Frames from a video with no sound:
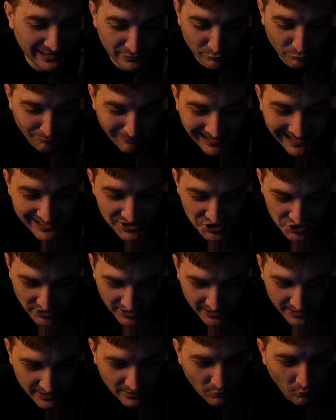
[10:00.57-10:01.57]

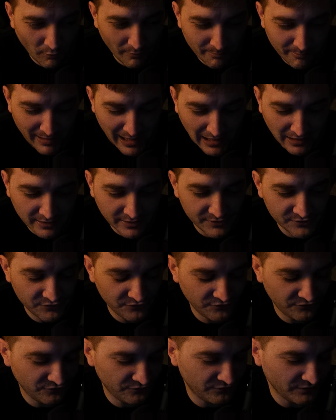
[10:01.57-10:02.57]
iteration or
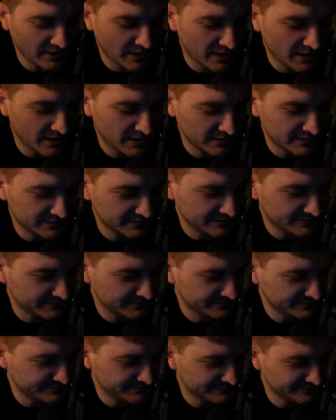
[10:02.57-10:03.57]
balance
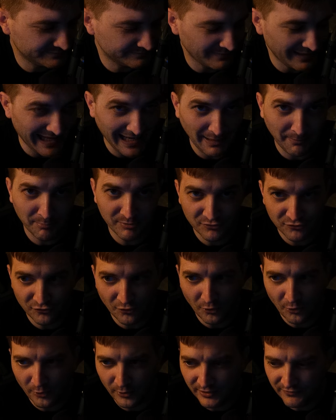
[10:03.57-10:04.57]
uh,
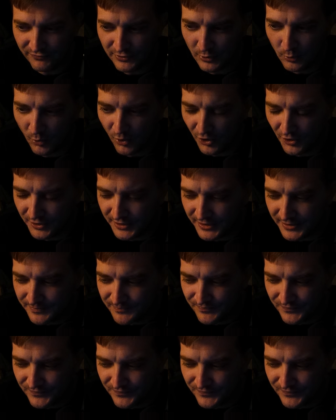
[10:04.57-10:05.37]
episode, if you want.